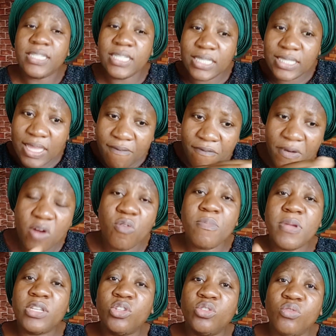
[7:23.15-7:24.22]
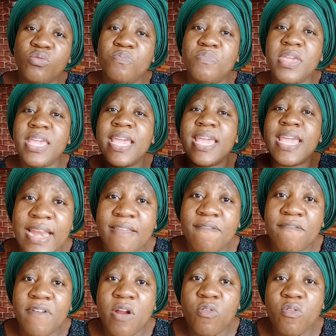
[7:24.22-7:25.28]
This environment should be an
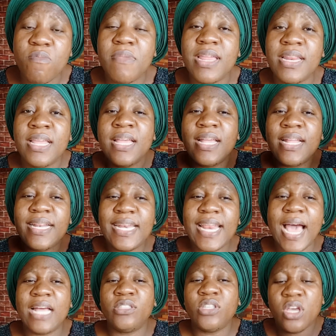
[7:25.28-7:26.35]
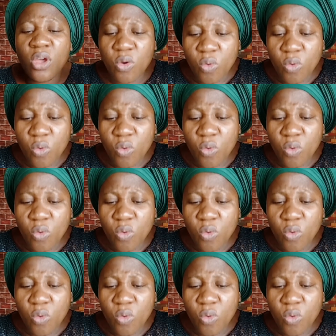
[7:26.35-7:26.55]
environment that